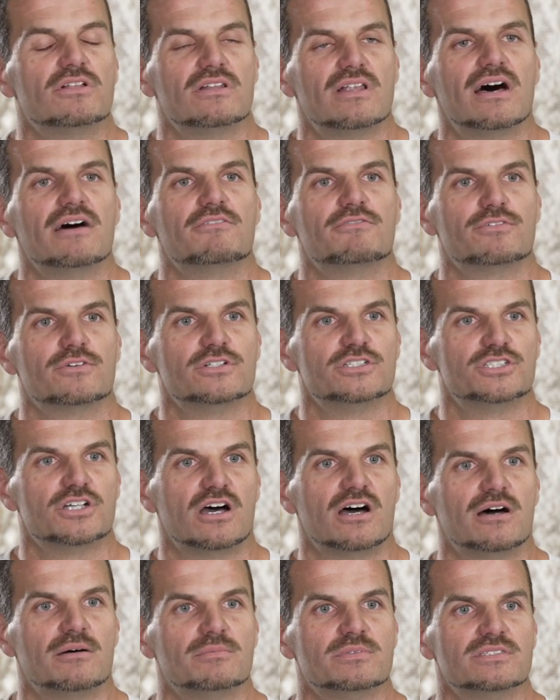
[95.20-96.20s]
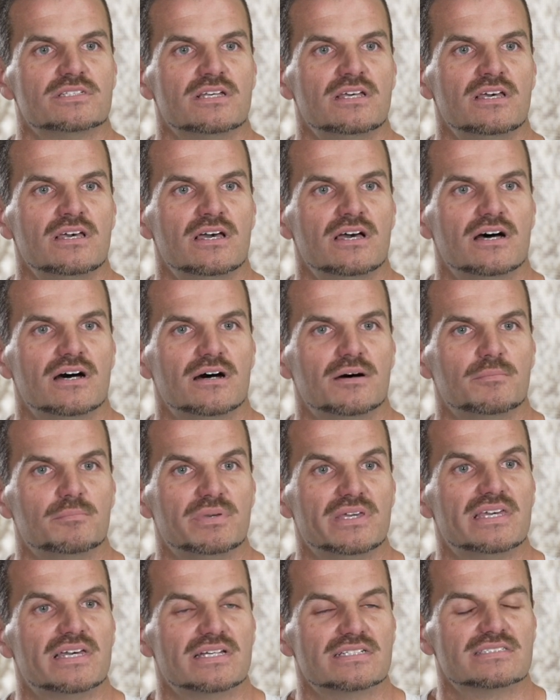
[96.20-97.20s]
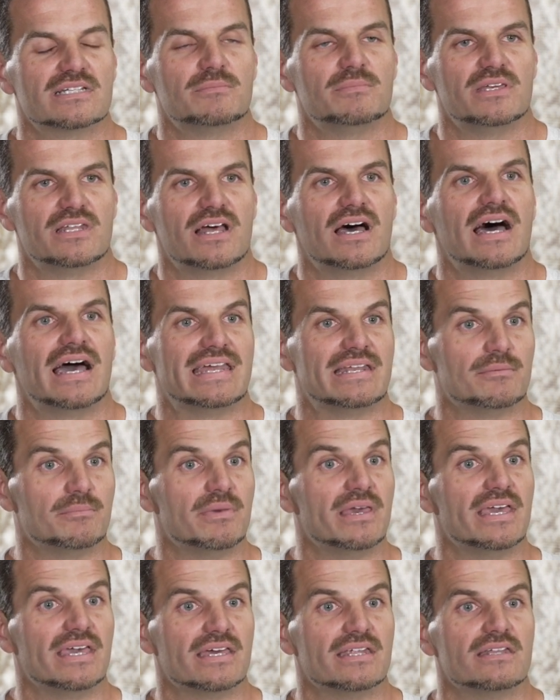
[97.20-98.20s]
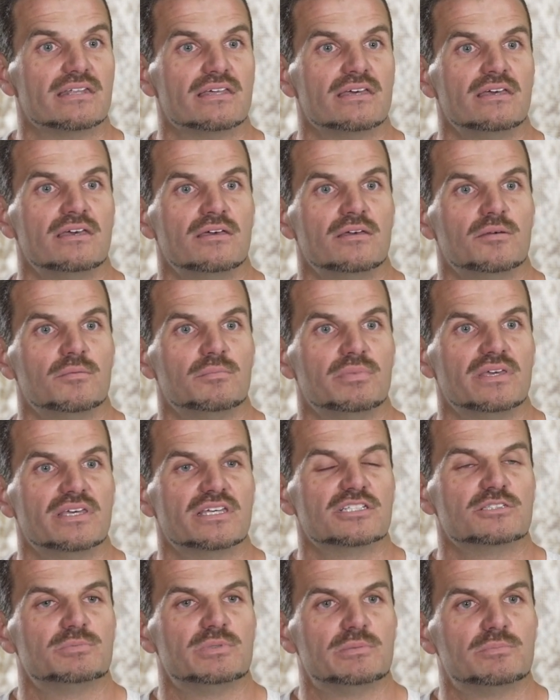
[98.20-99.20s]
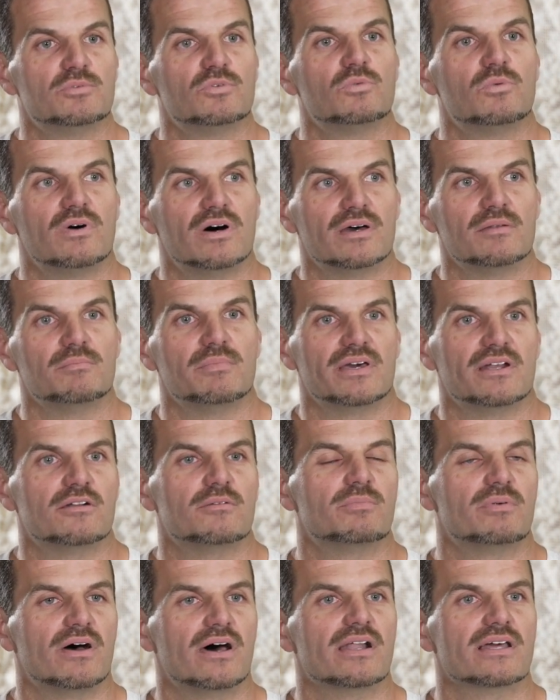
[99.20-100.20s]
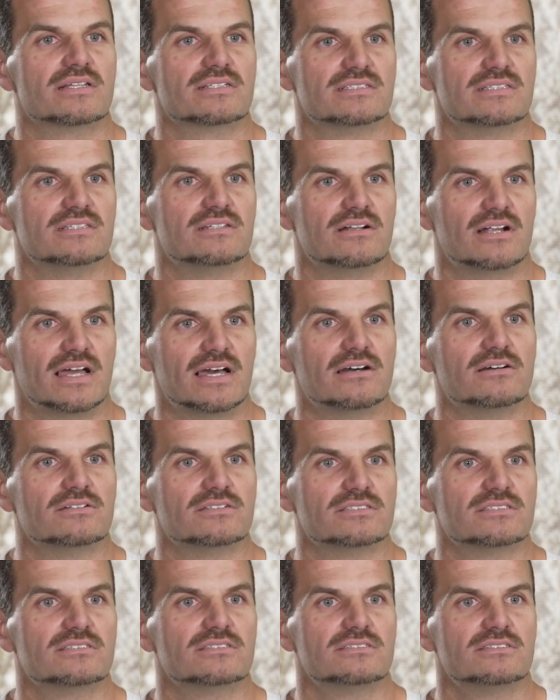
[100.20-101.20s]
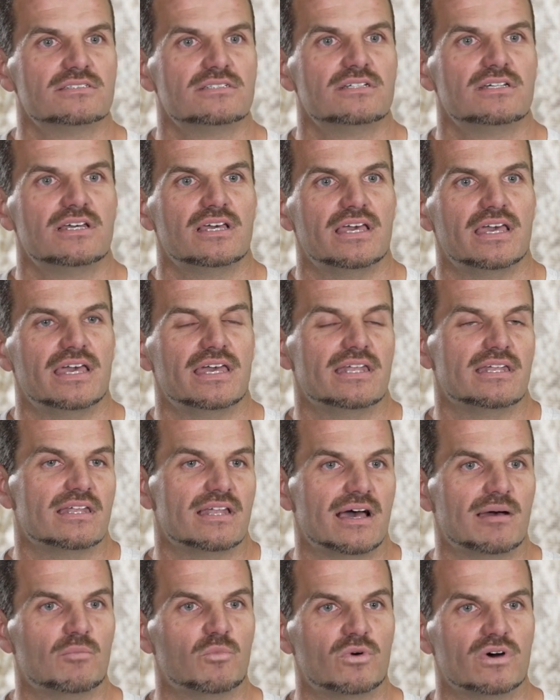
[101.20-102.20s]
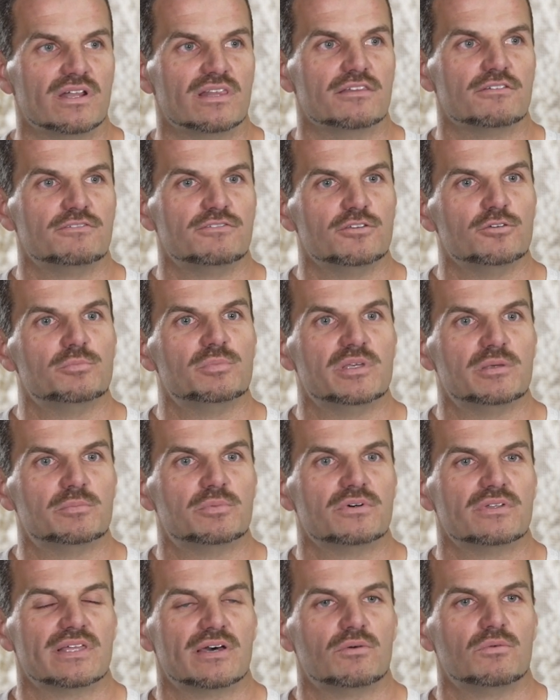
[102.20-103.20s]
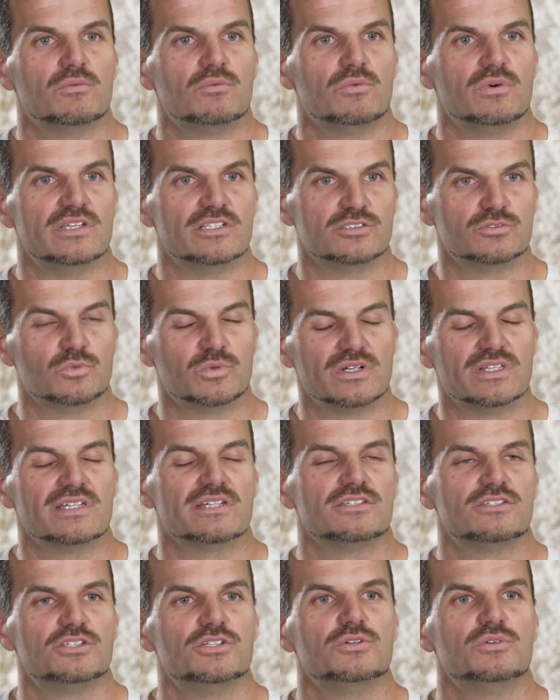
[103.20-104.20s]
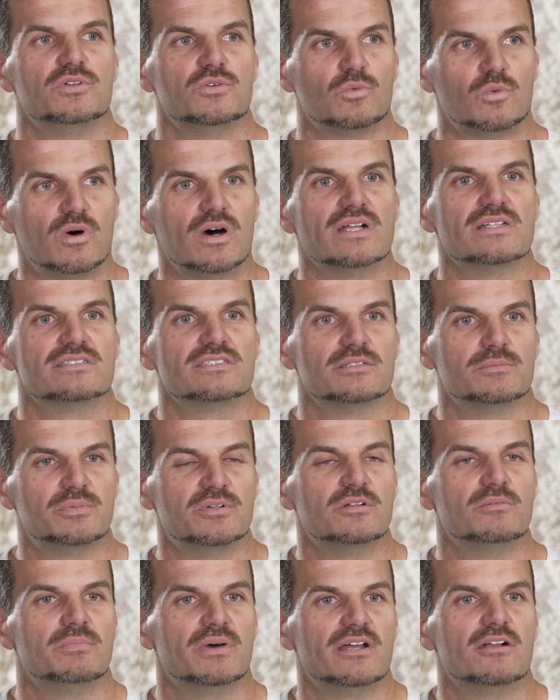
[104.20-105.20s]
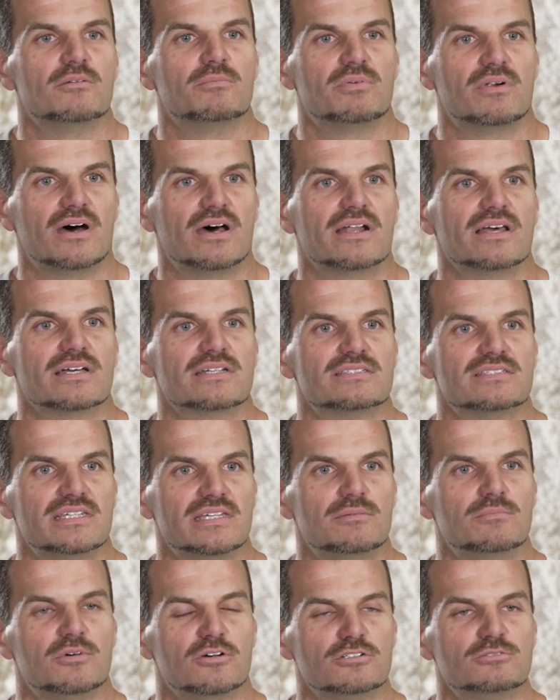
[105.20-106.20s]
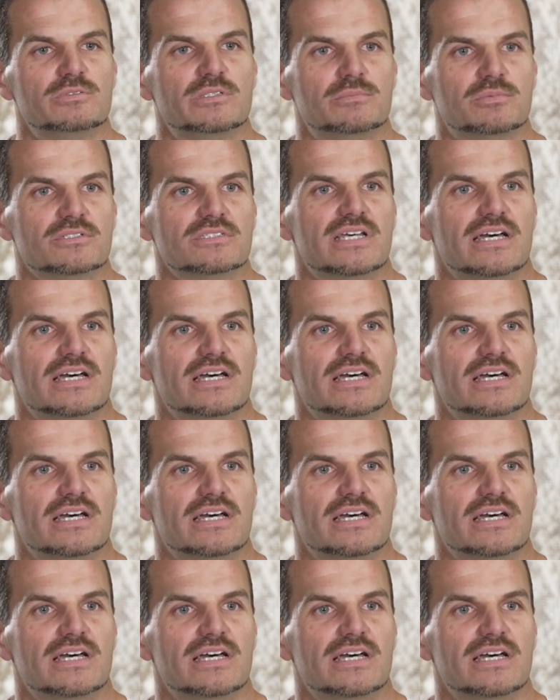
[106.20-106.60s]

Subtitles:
a lot for jobs because I'm in high demand, because people want better products in their house. And I'm one of the few people that is willing to and wants to put better products in most people's